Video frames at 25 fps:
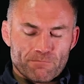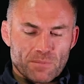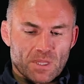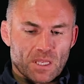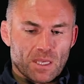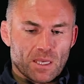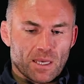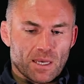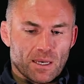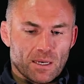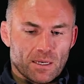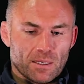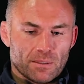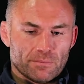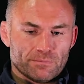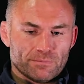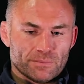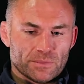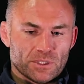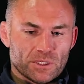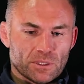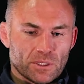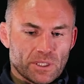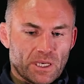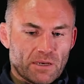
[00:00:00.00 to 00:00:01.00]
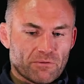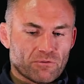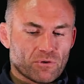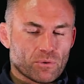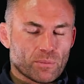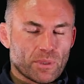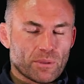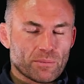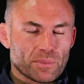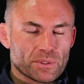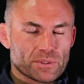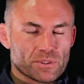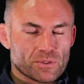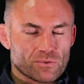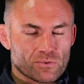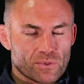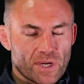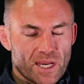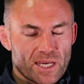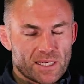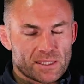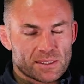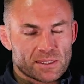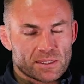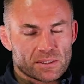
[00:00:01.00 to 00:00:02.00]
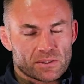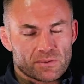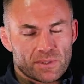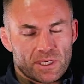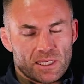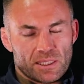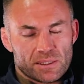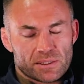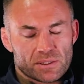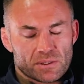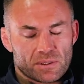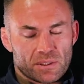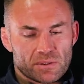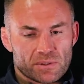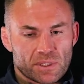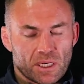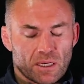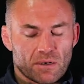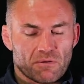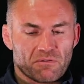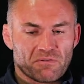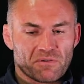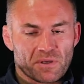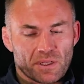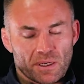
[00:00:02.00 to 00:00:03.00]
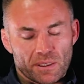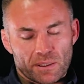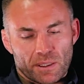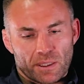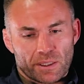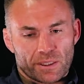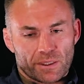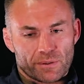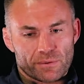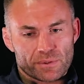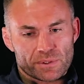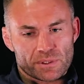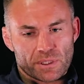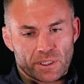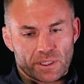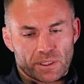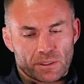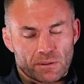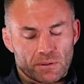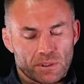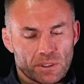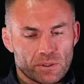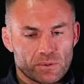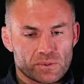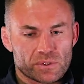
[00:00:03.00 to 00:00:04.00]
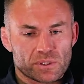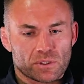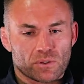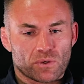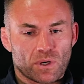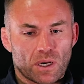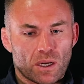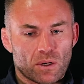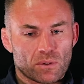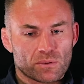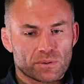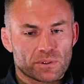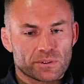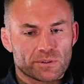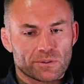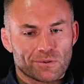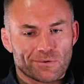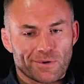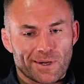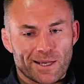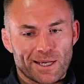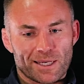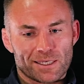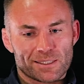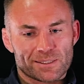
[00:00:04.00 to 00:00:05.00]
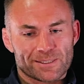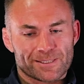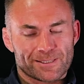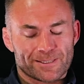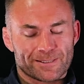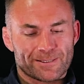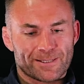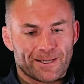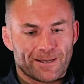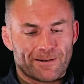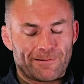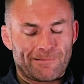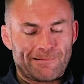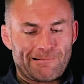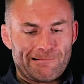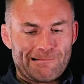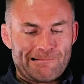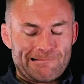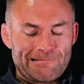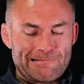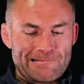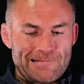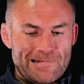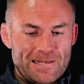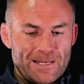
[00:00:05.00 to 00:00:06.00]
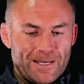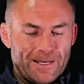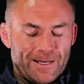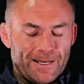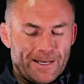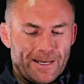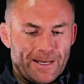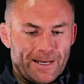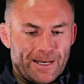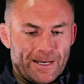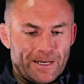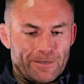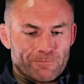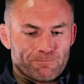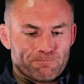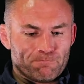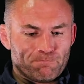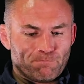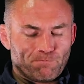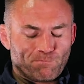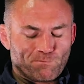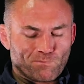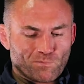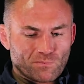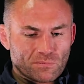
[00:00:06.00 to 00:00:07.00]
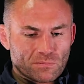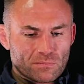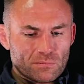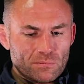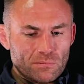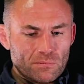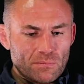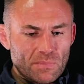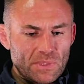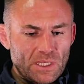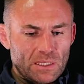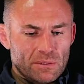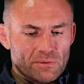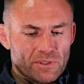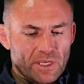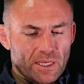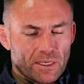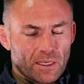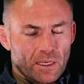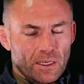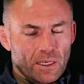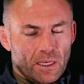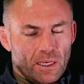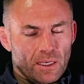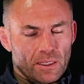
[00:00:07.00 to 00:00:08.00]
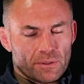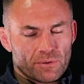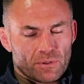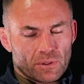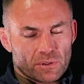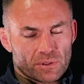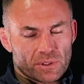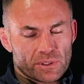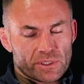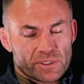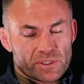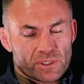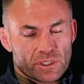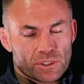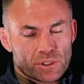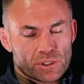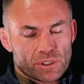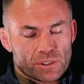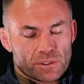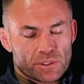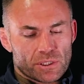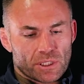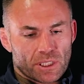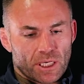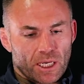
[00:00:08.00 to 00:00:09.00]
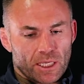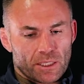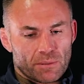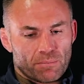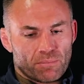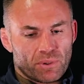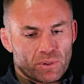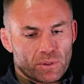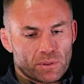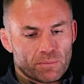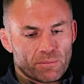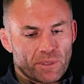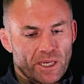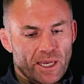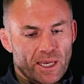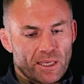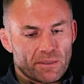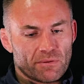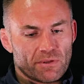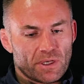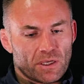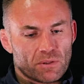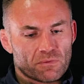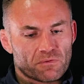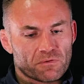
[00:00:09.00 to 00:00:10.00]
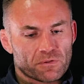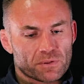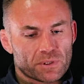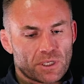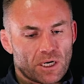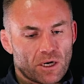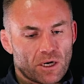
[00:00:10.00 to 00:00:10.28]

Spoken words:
yeah, you know, you have to remember it's a race as well. So I was kind of feeling like I was, like, losing ground in the race. And then I took the decision to kind of put my head down for an